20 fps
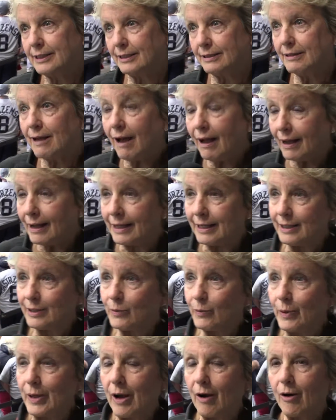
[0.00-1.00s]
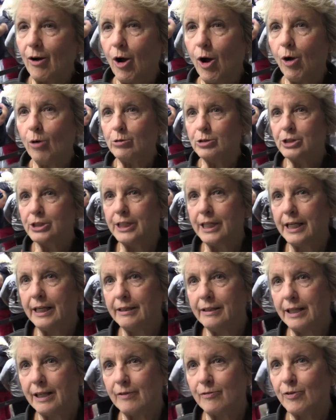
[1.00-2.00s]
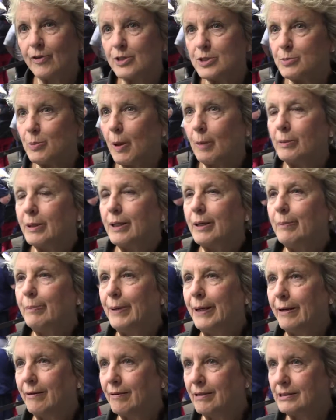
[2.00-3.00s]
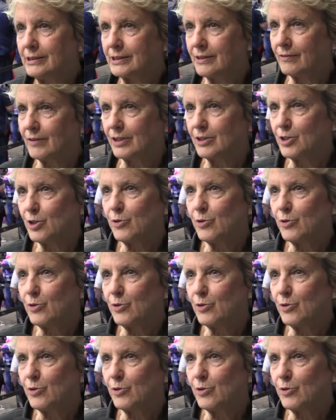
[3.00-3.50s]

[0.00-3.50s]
Tonight, we are hosting the first public appearance of the